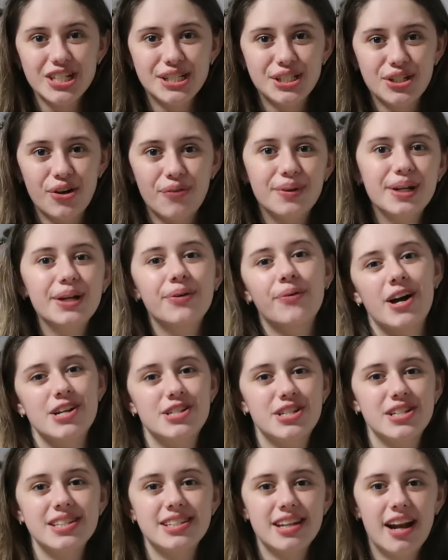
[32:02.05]
are so many
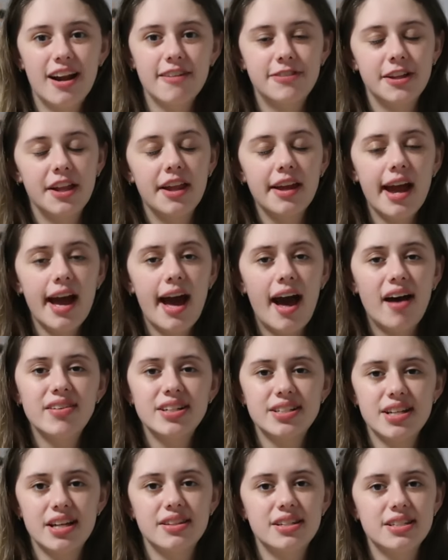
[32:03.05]
questions and I feel like I
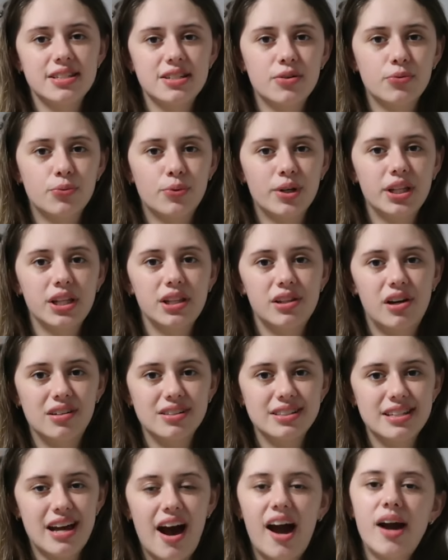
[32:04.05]
haven't done this in a really
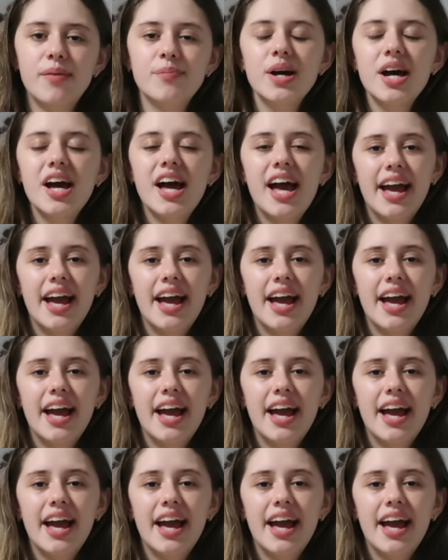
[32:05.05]
long time